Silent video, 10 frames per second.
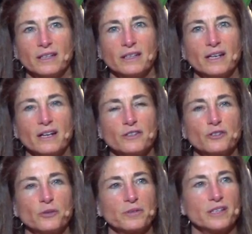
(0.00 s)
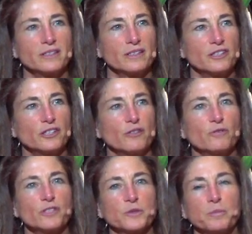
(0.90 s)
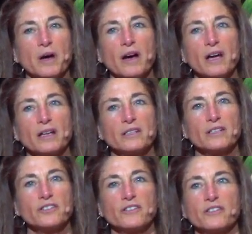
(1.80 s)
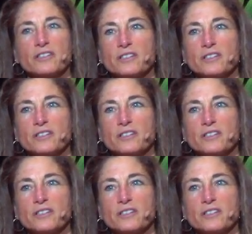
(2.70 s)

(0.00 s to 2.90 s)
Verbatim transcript: It got her to a place that she could respond to their